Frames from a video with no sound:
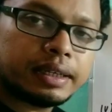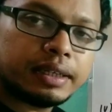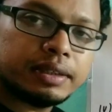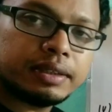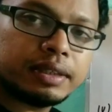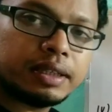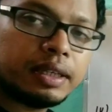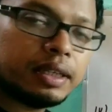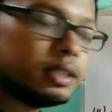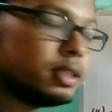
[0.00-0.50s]
in
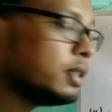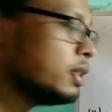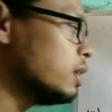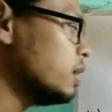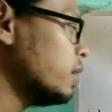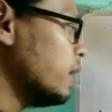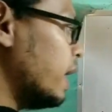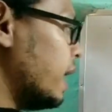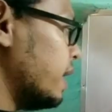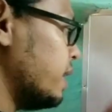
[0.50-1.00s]
series,
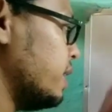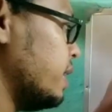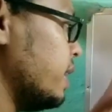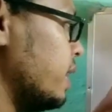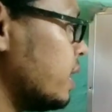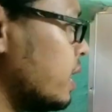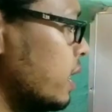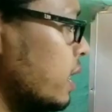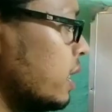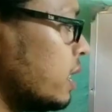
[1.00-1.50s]
and they
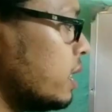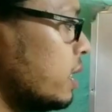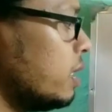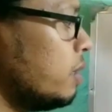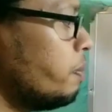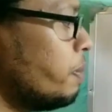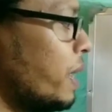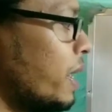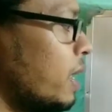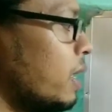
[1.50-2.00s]
are connected
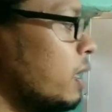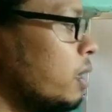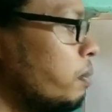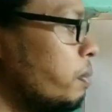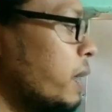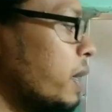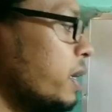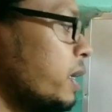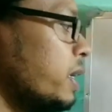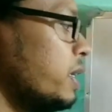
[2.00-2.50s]
in parallel.
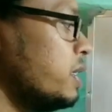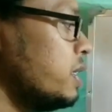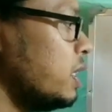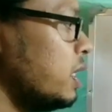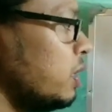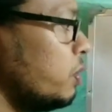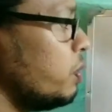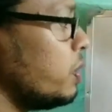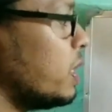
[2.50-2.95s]
By easily we